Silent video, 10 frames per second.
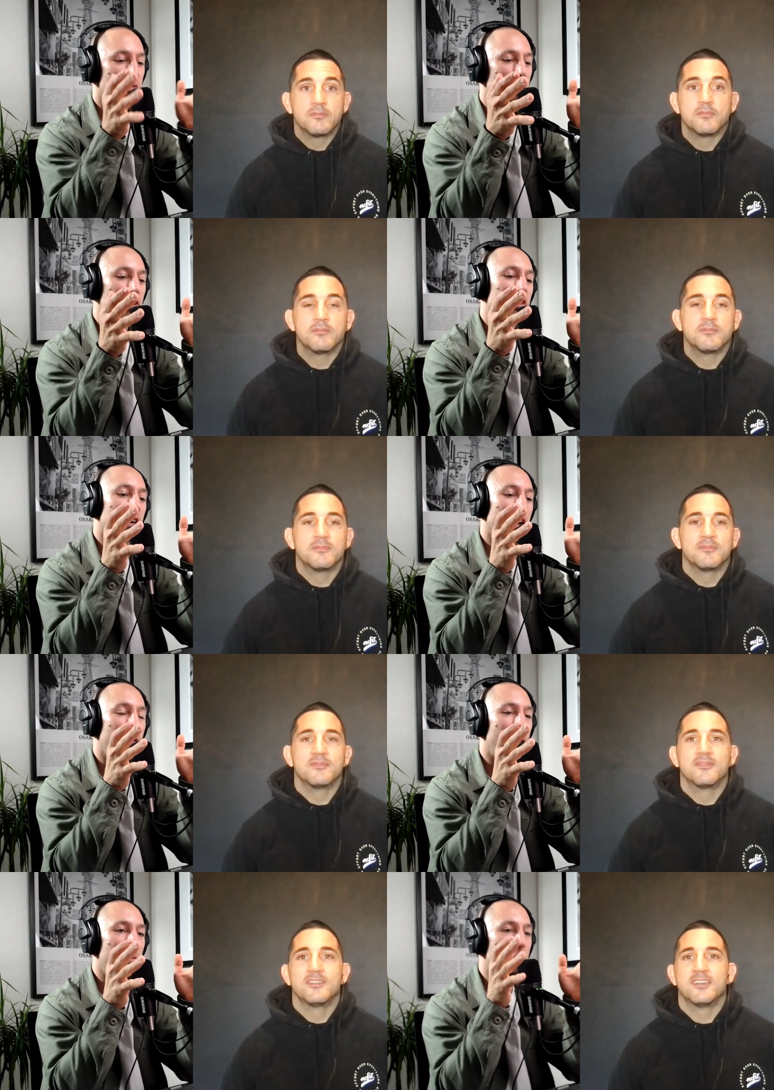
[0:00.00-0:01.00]
Speaker 1: the future,
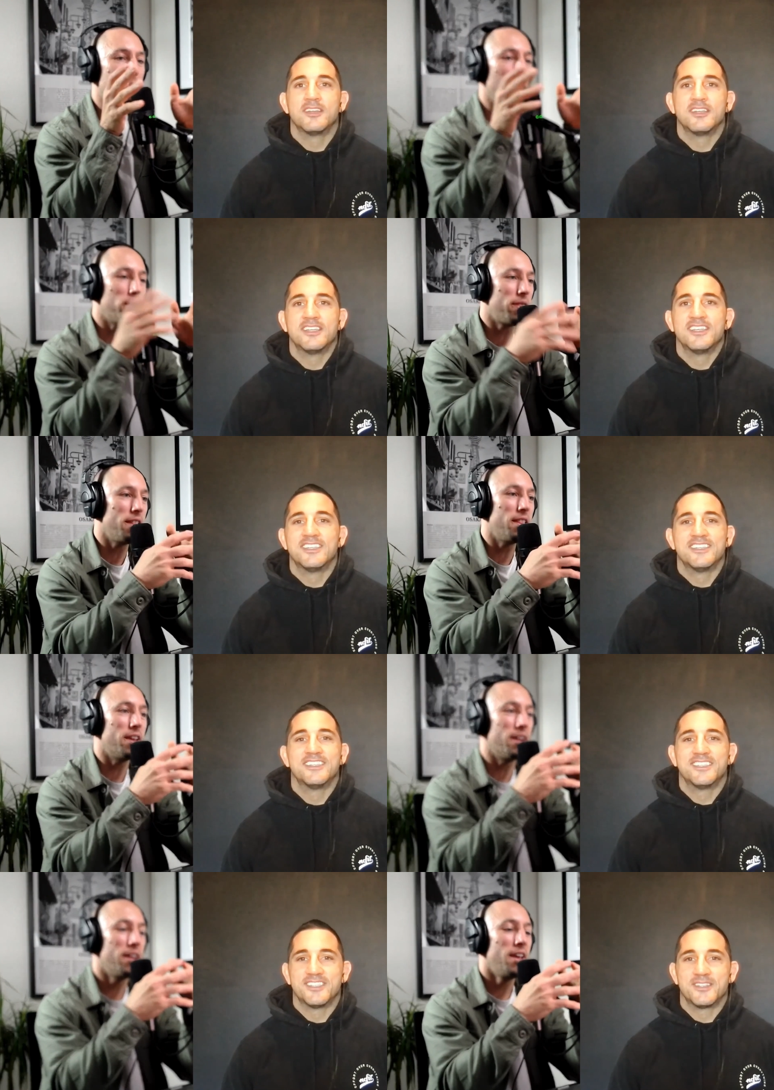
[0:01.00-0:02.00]
and, and maybe within
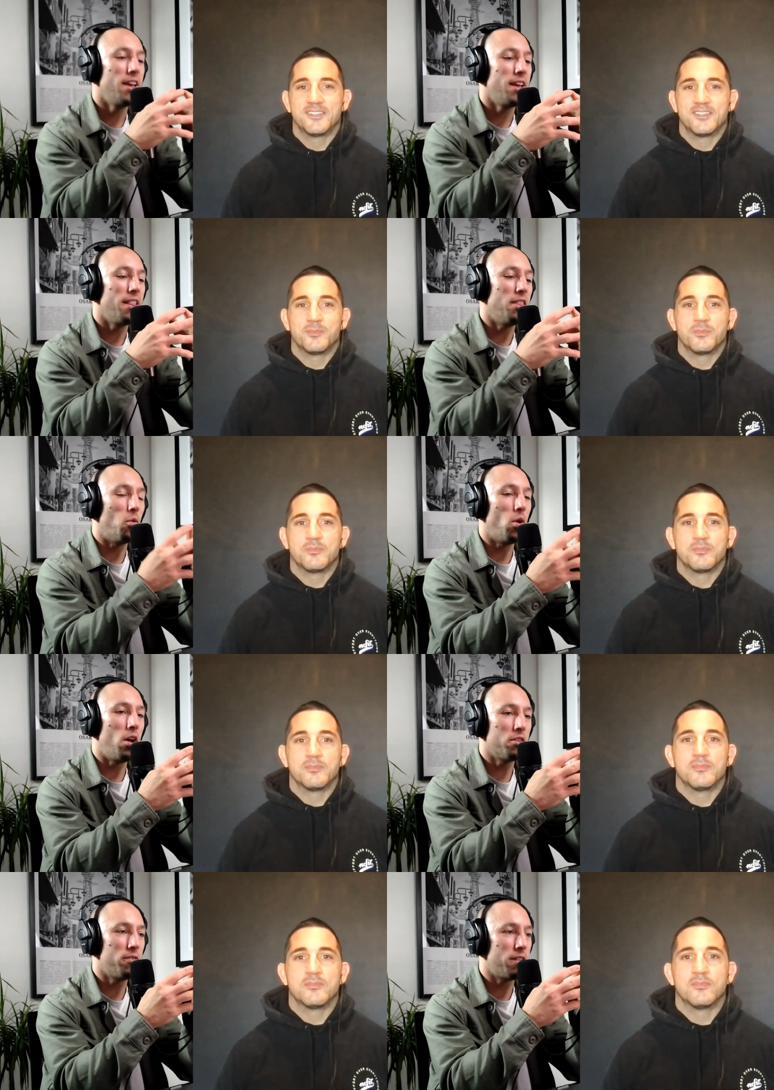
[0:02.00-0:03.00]
the, the
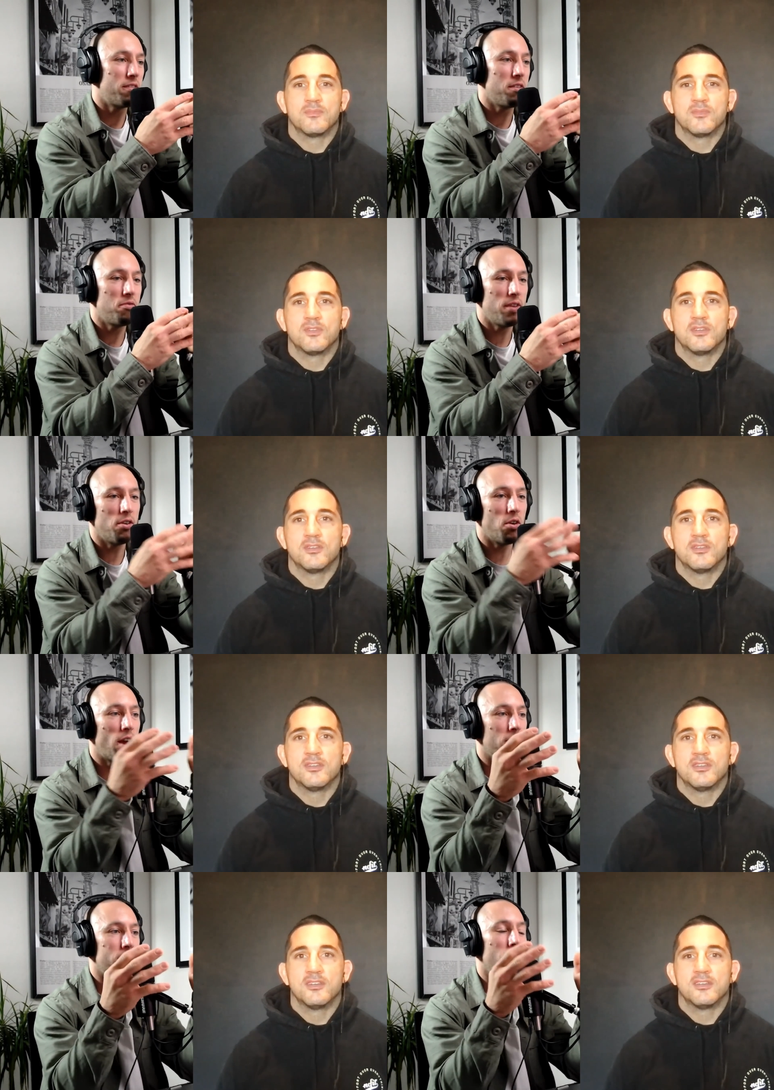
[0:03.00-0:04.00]
walls of NCFit or
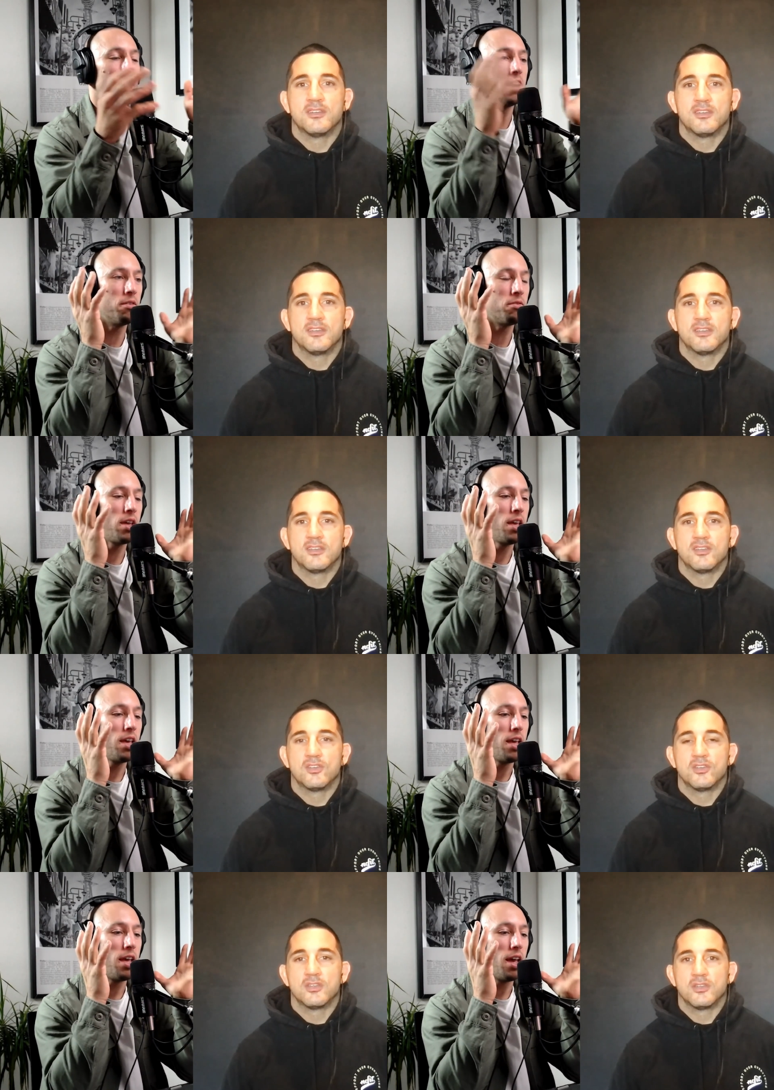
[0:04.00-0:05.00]
outside of
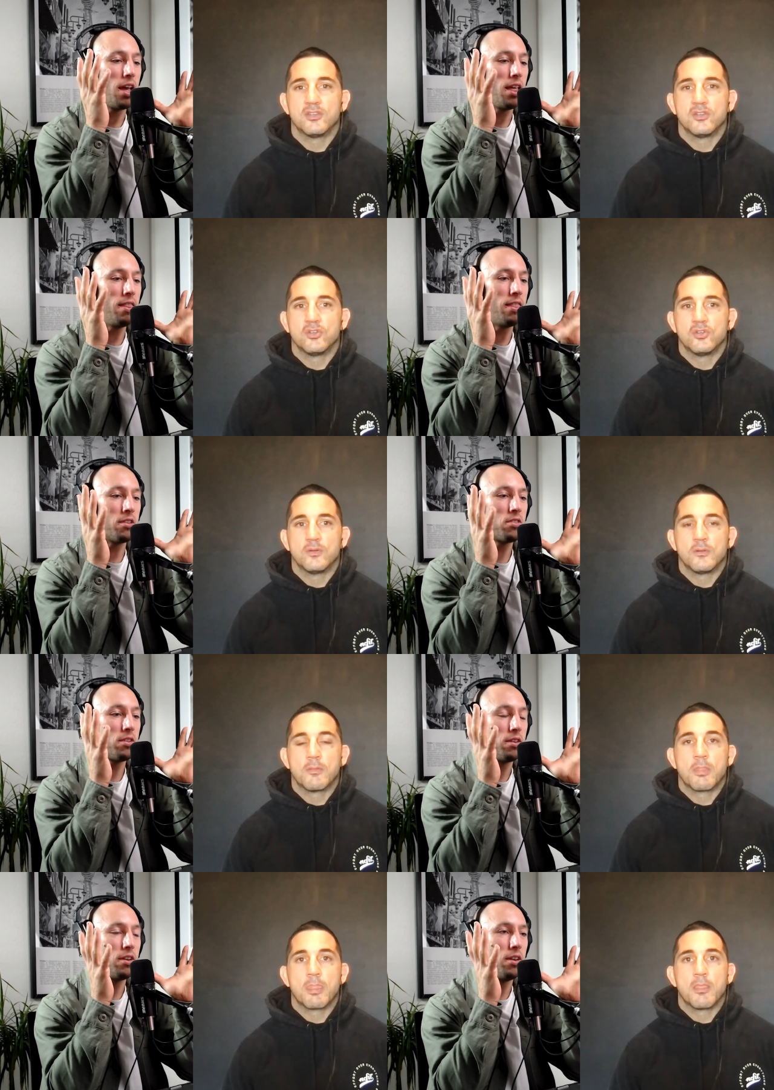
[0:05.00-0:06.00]

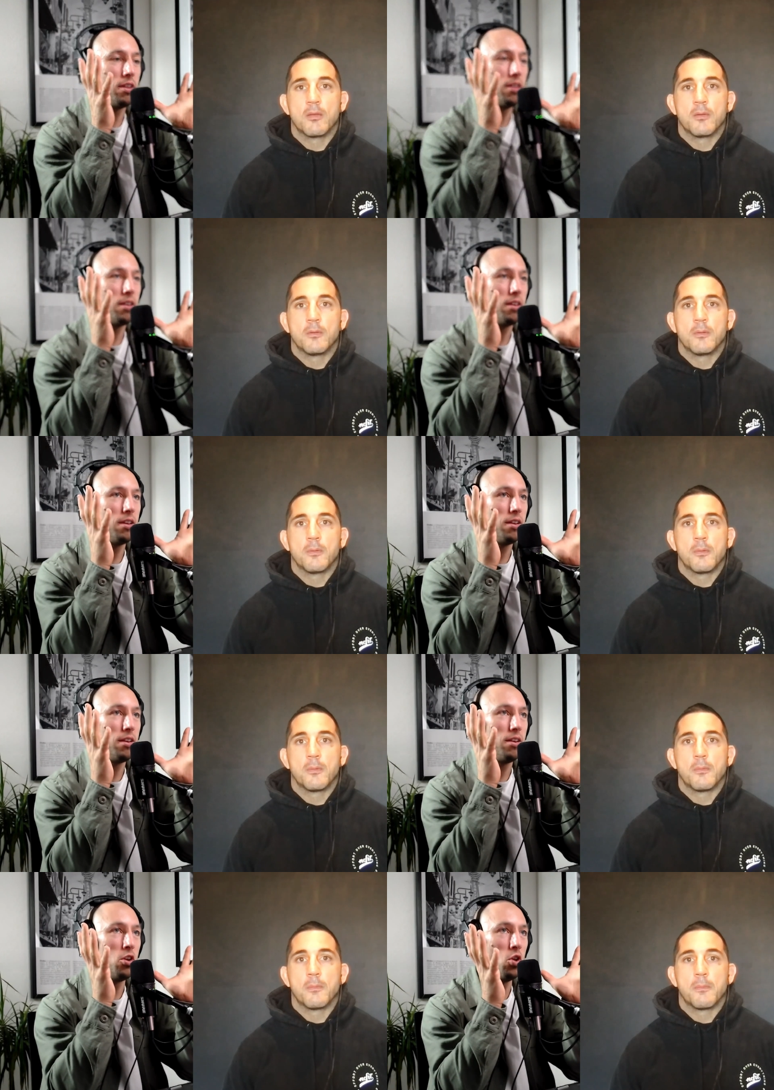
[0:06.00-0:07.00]
this
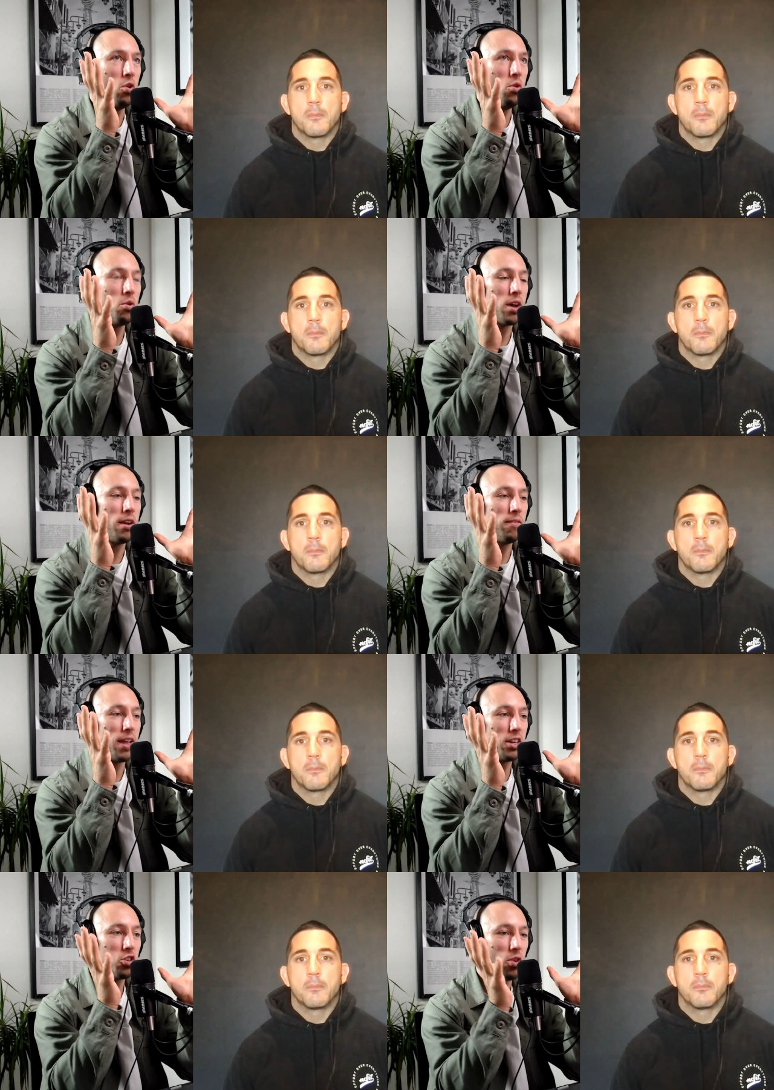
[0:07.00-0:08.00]
new kind of
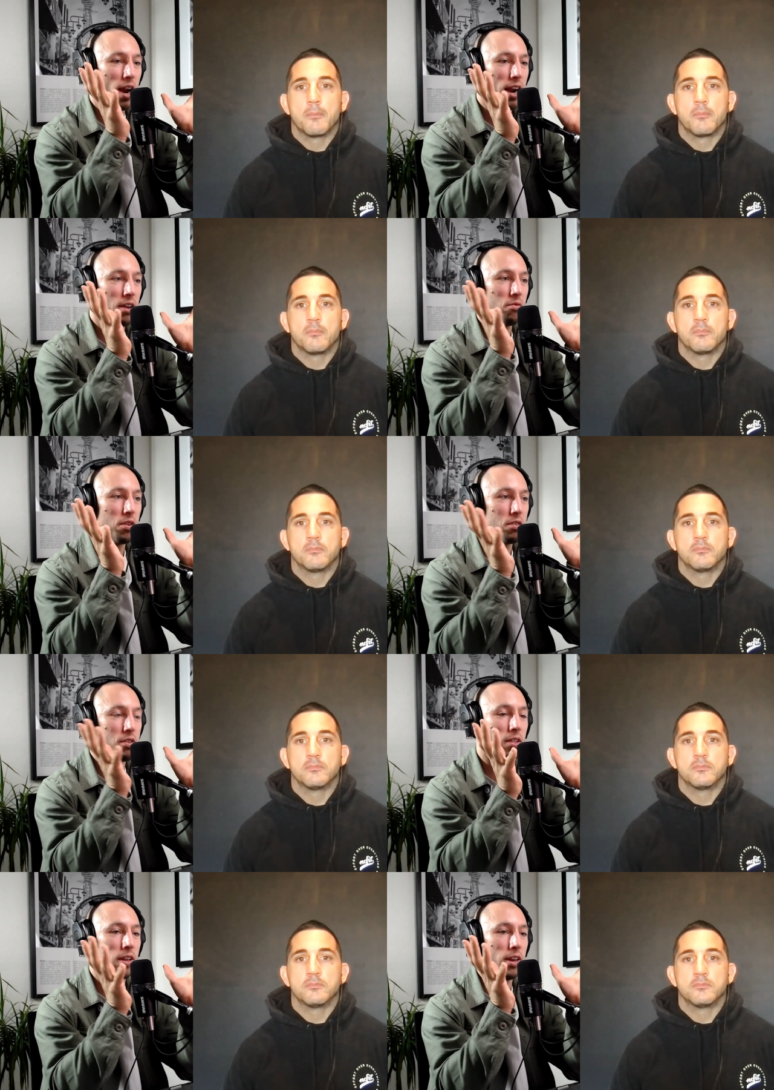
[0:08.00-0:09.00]
like training
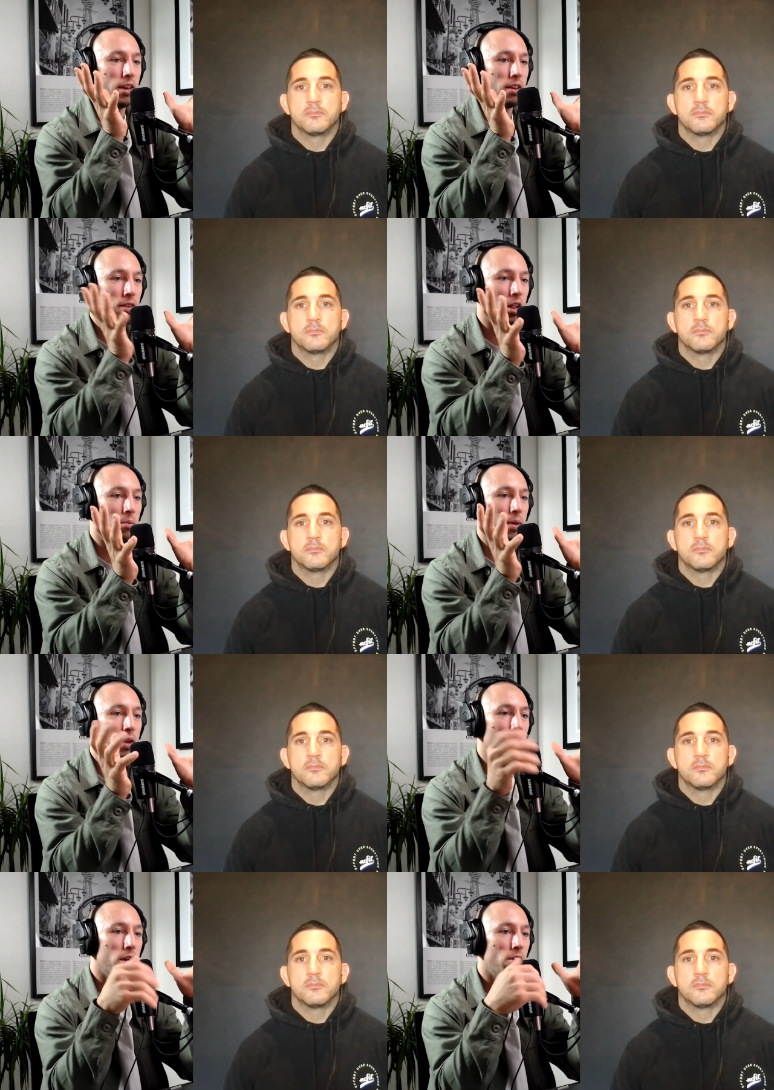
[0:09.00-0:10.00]
facility
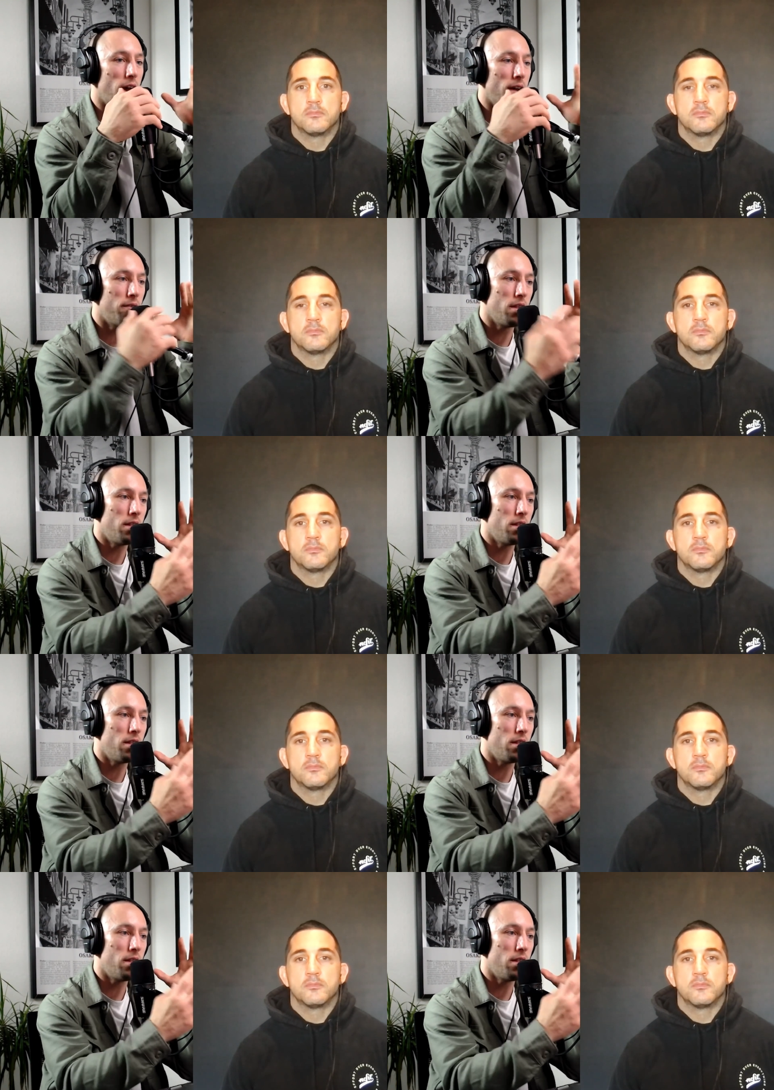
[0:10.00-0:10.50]
developing where you have